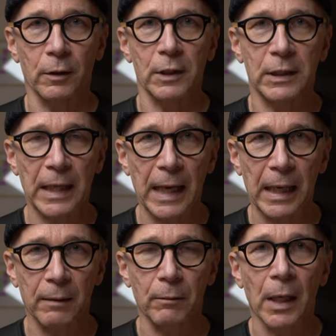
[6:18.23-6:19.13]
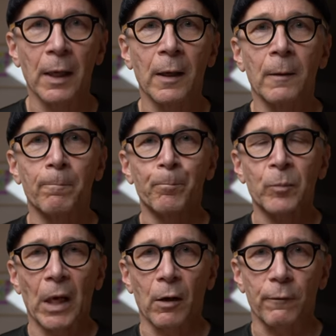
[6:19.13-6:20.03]
the same.
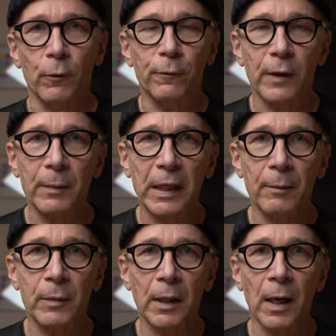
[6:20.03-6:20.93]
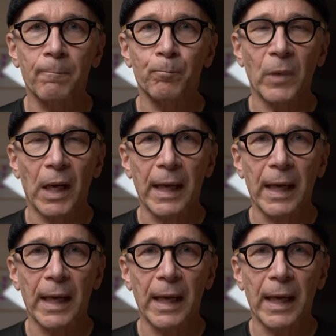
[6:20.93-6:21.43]
On a full frame camera, I